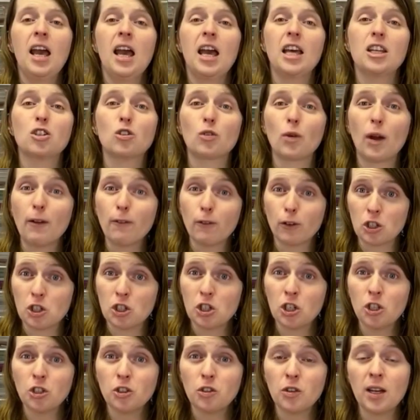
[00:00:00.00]
It's great for
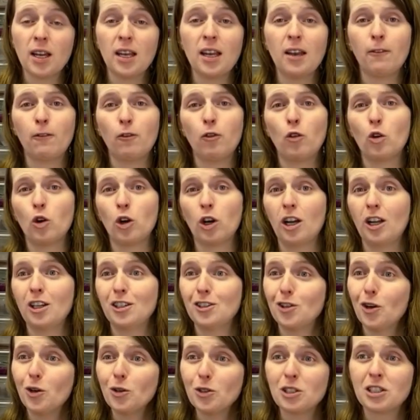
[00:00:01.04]
children, for
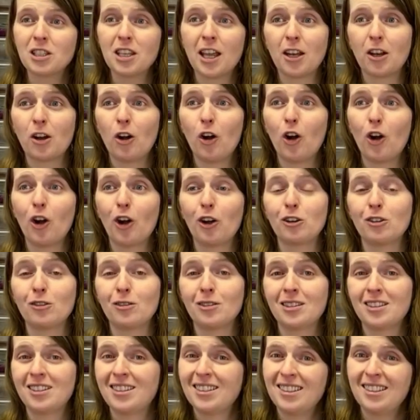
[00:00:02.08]
adults that are,
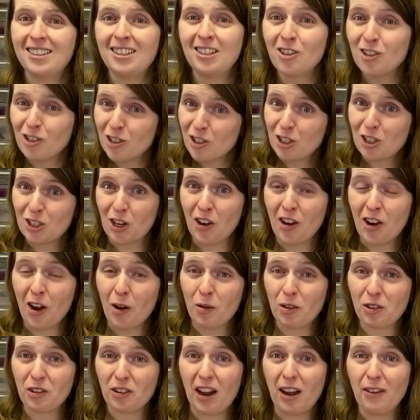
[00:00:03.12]
you know, just starting
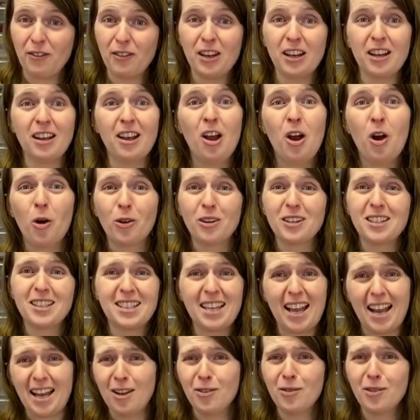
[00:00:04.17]
out with crafting, or
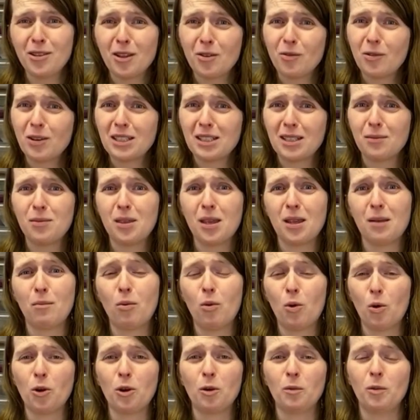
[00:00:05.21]
just anyone that wants something
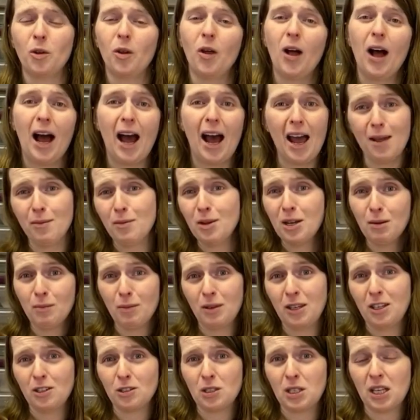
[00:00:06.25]
portable. I'm going to
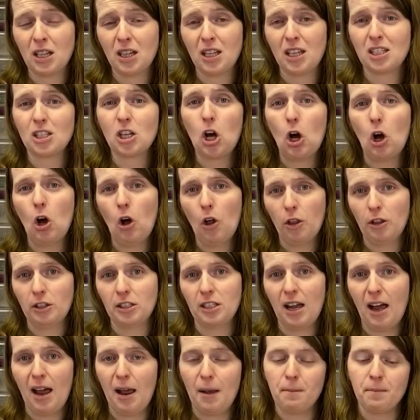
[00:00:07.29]
be using this all the
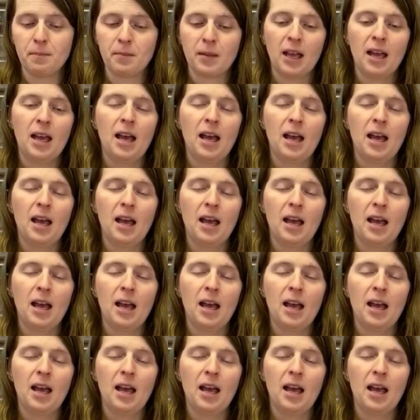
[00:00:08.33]
time.